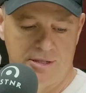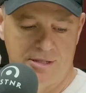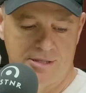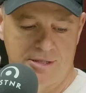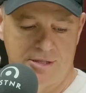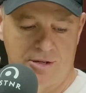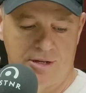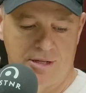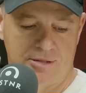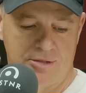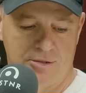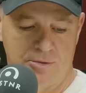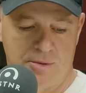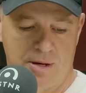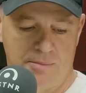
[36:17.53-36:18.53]
and he's decided
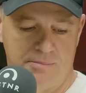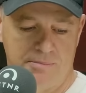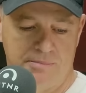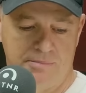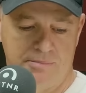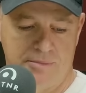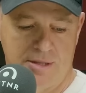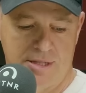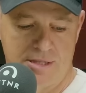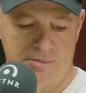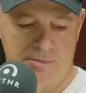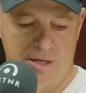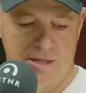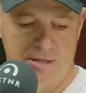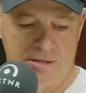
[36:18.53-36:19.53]
to let
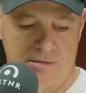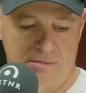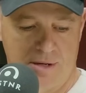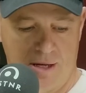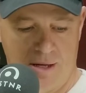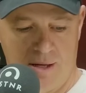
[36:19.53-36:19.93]
some kids